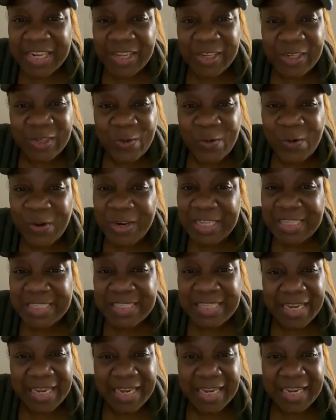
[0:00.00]
the Lord is
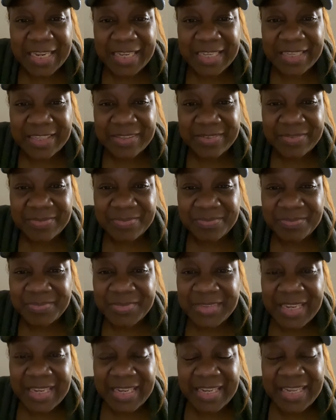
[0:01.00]
saying,
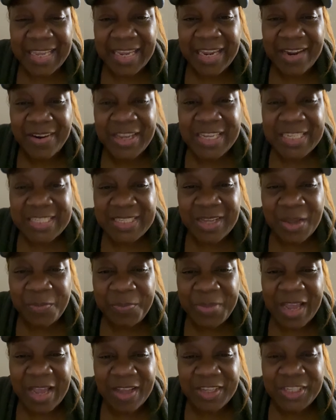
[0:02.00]
there is
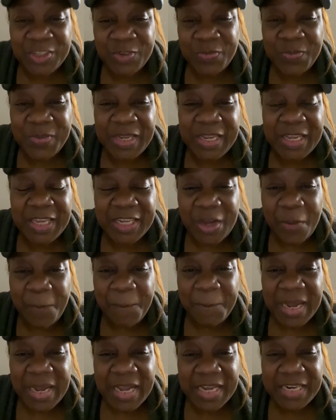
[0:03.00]
about to be an
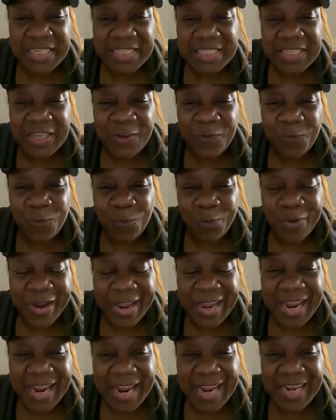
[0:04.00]
abundance of
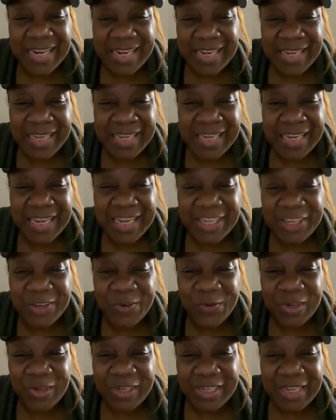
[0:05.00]
rain in
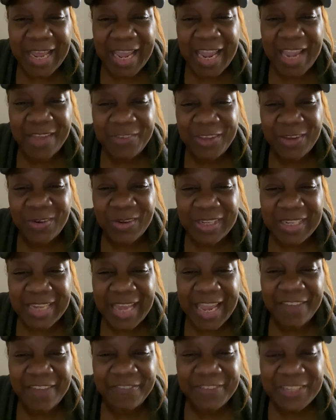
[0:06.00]
your life. Your
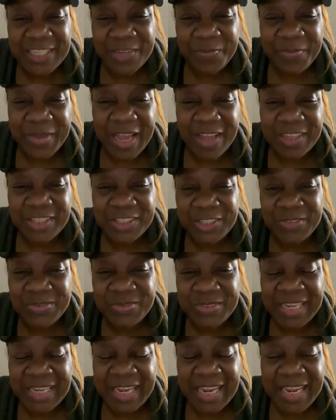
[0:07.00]
life is about to
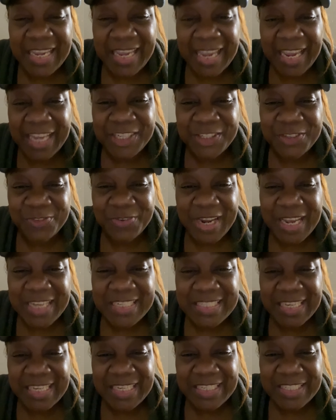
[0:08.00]
take a
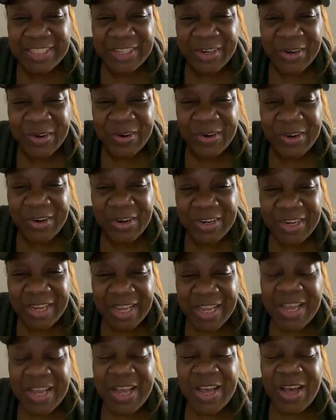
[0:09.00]
drastic turn
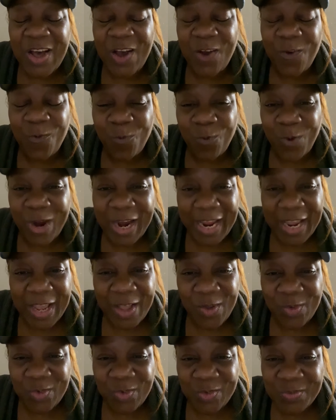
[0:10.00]

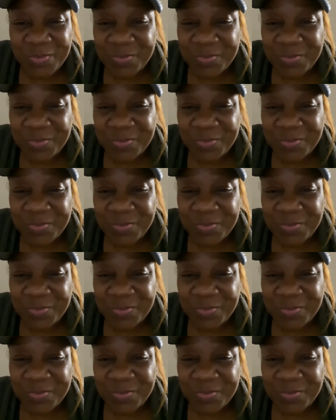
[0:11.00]
around.